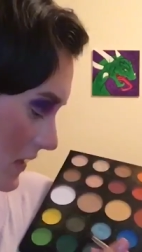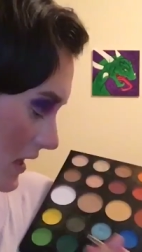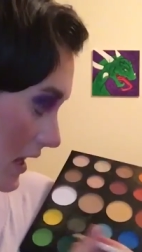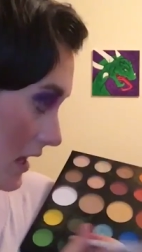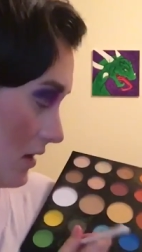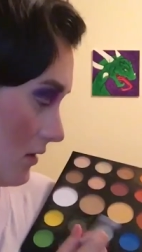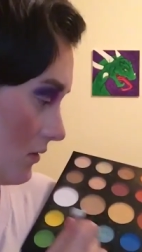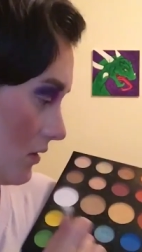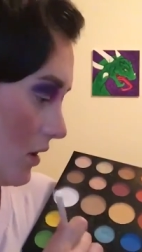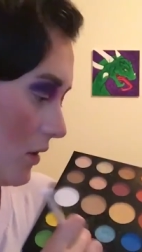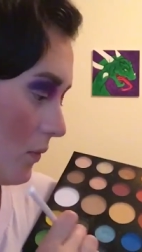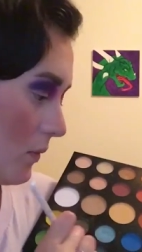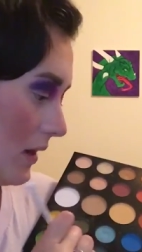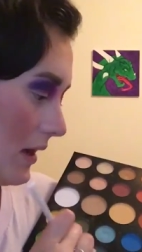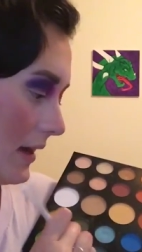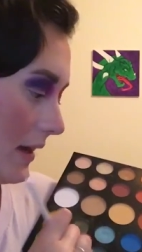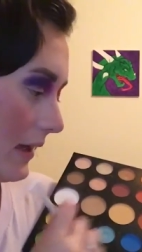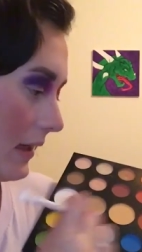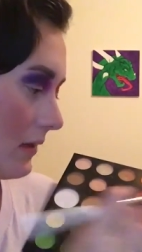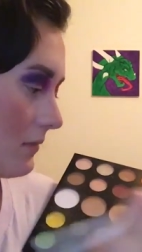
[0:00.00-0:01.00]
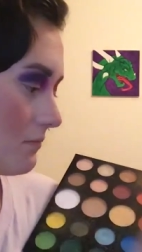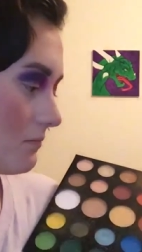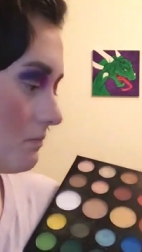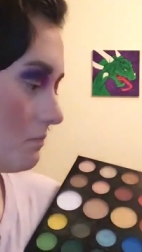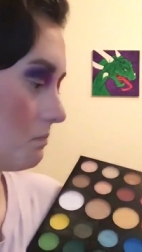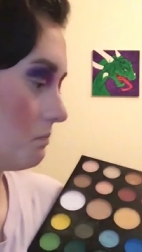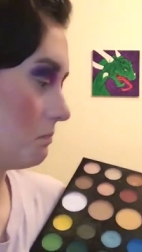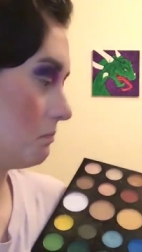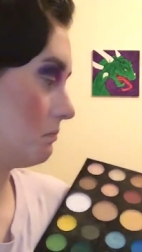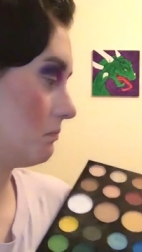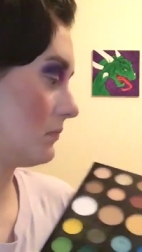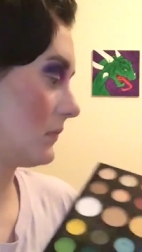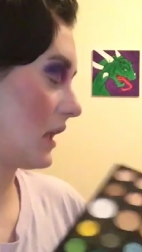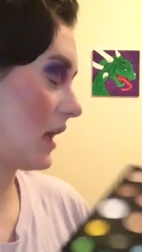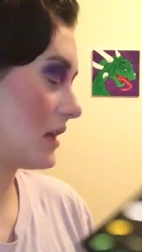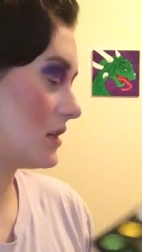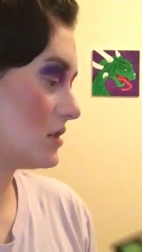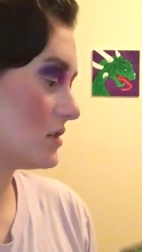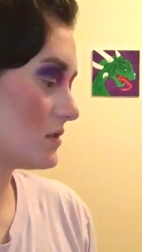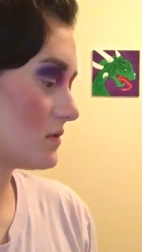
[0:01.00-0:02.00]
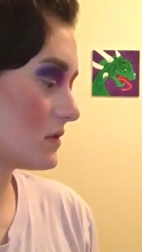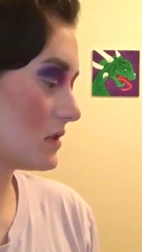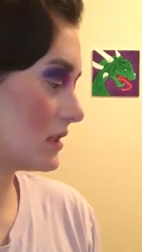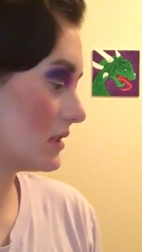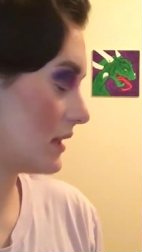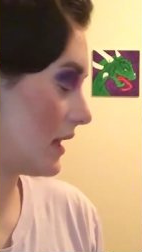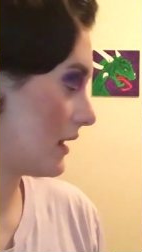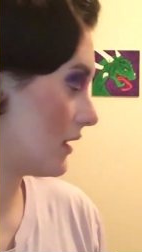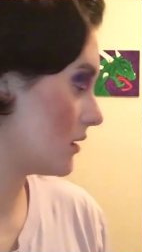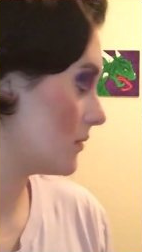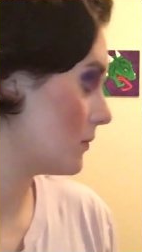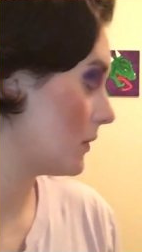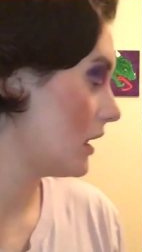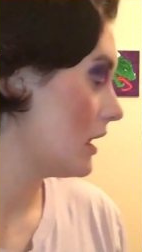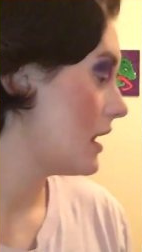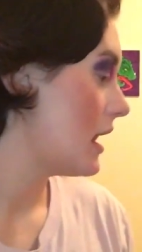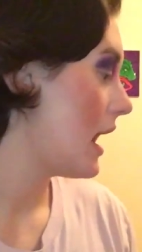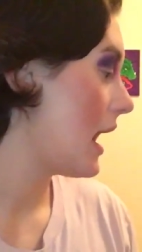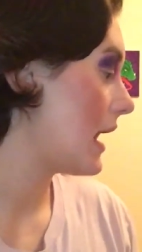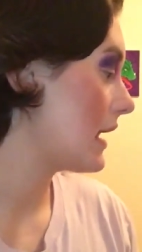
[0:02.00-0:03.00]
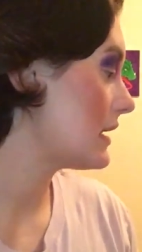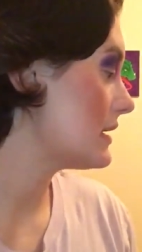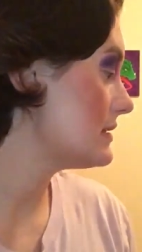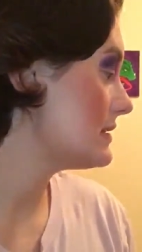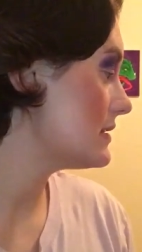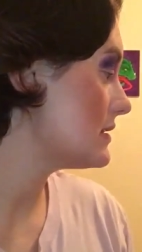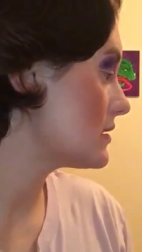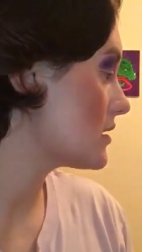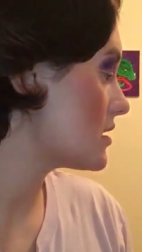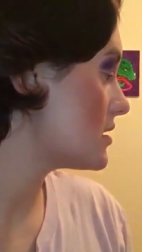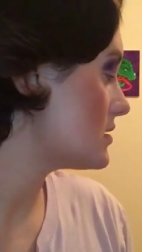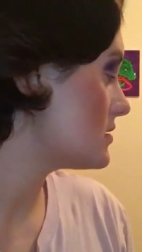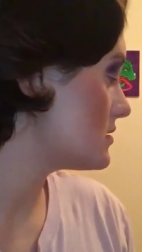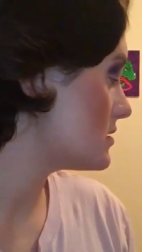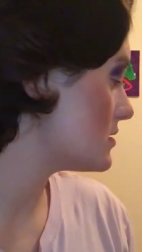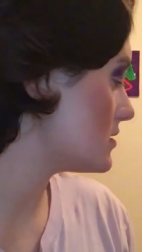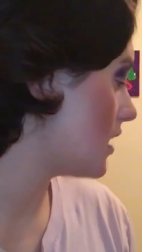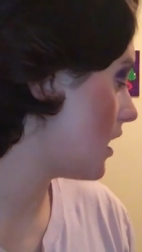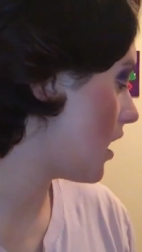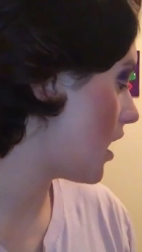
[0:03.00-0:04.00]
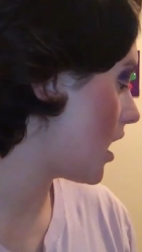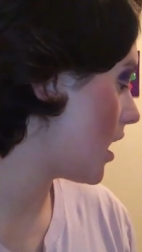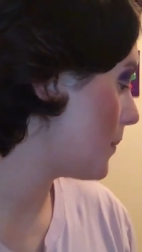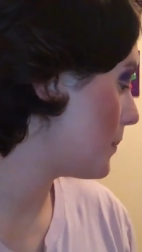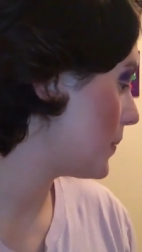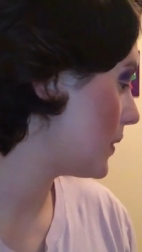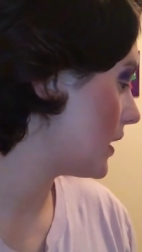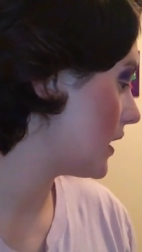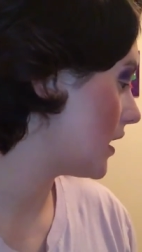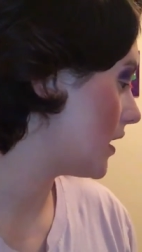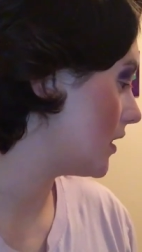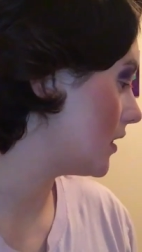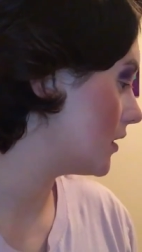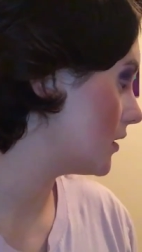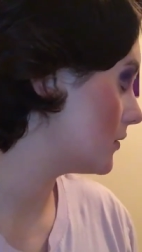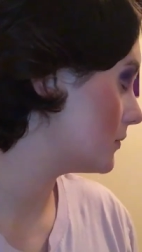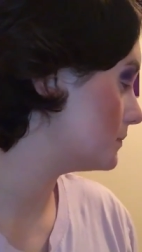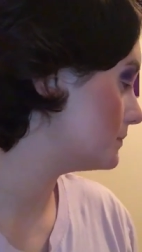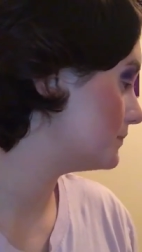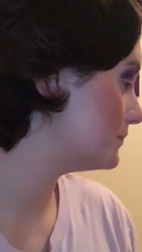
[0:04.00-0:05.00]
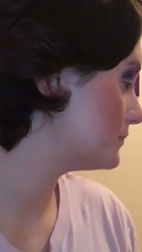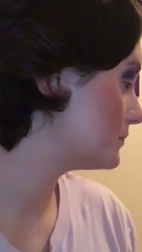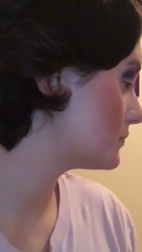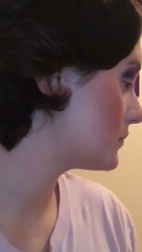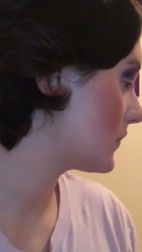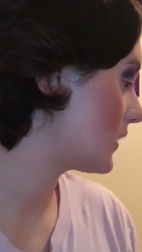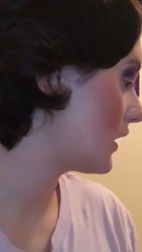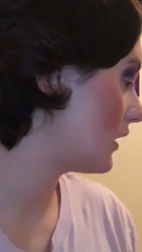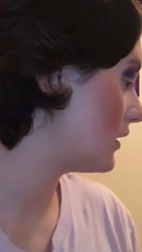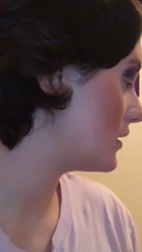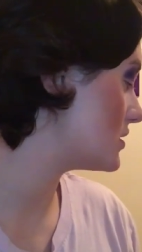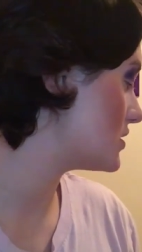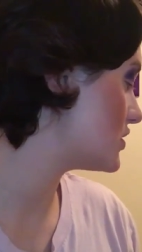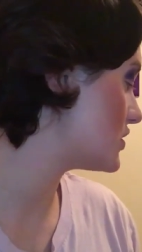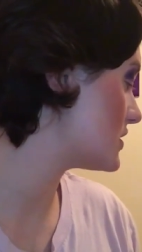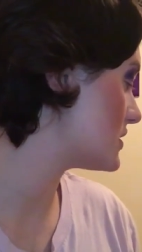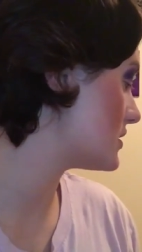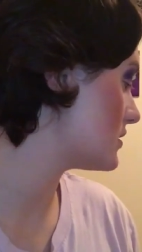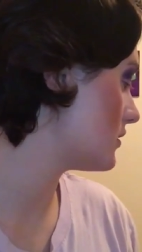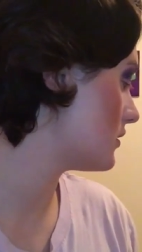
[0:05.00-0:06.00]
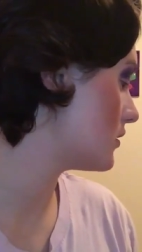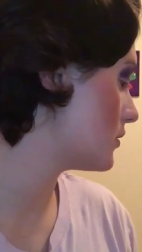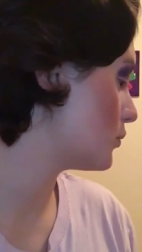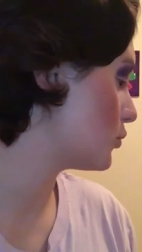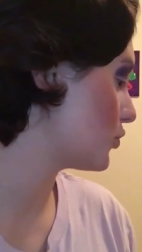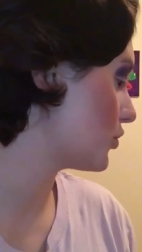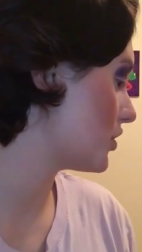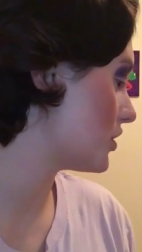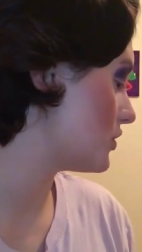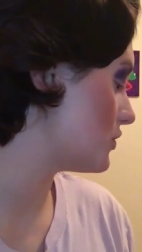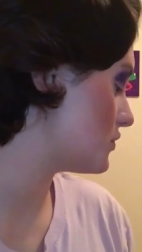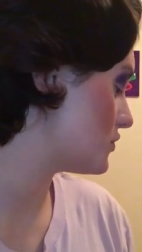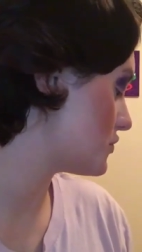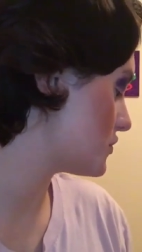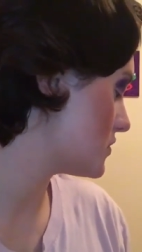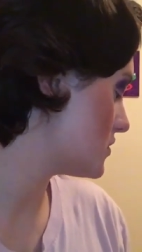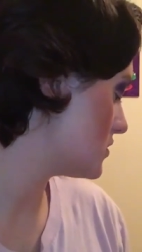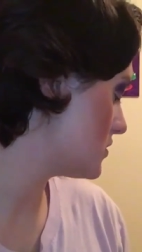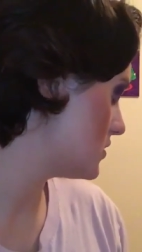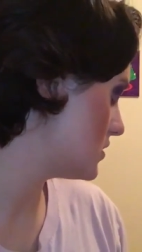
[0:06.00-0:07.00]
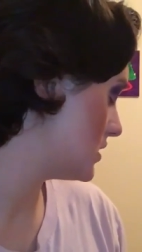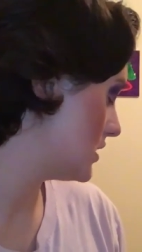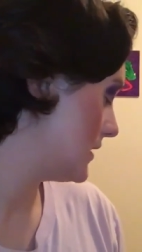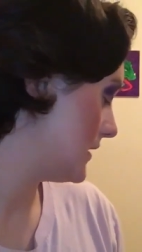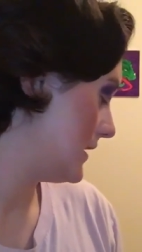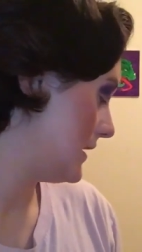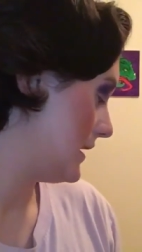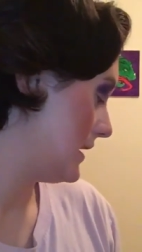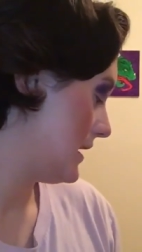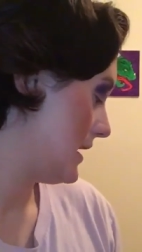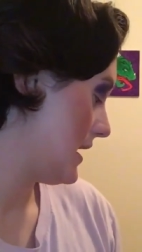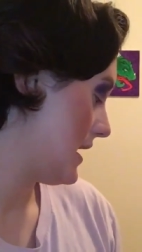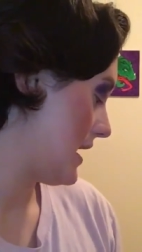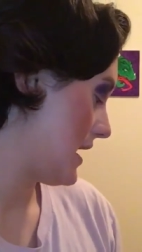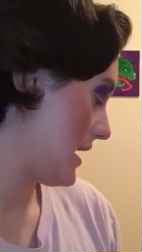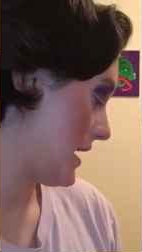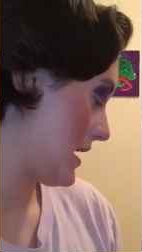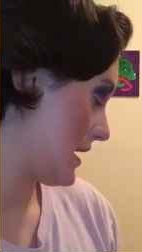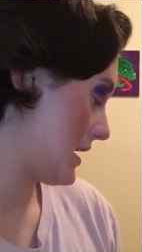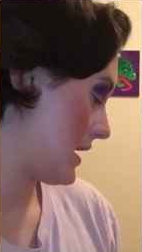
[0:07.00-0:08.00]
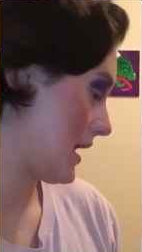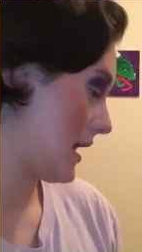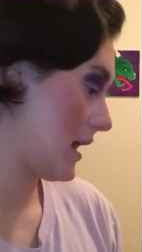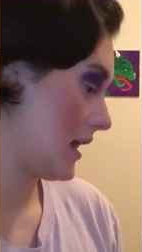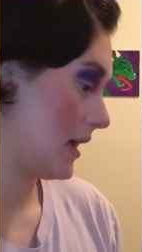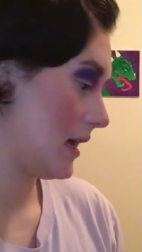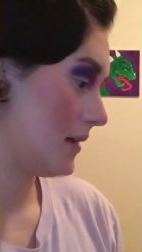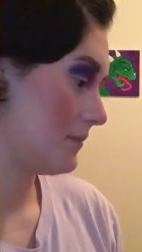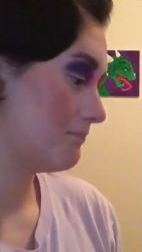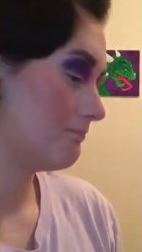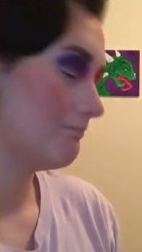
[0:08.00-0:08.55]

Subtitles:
I don't know why. I just really like them. I guess it's because the top and is just a little more neutral, and I'm